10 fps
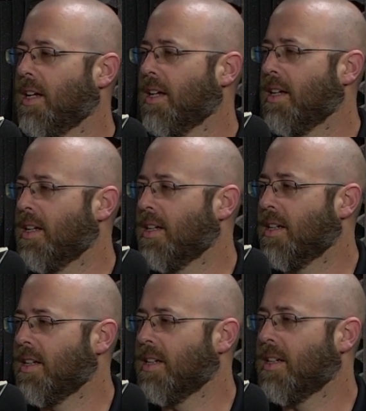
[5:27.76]

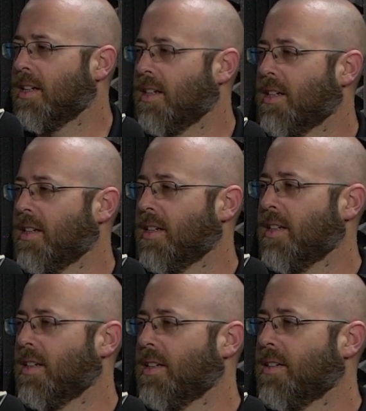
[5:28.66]

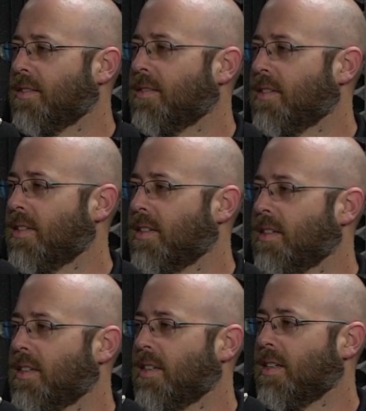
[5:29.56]

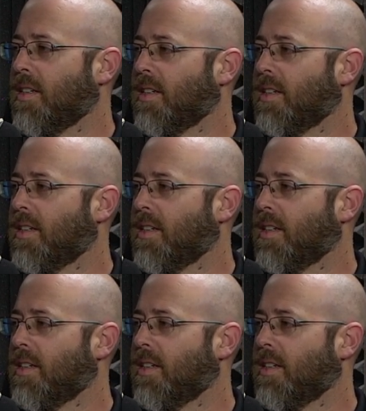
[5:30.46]
The person shown says nothing.